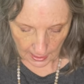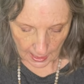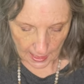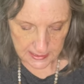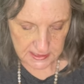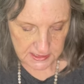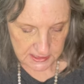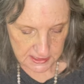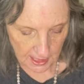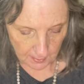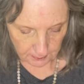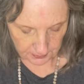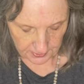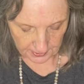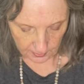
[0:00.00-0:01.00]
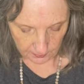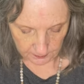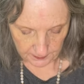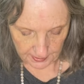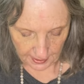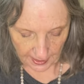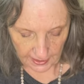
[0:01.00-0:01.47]
I stopped there.
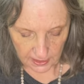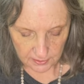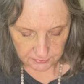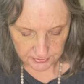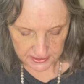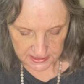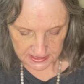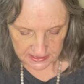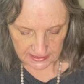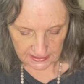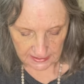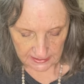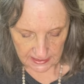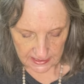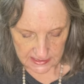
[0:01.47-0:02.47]
Elephantine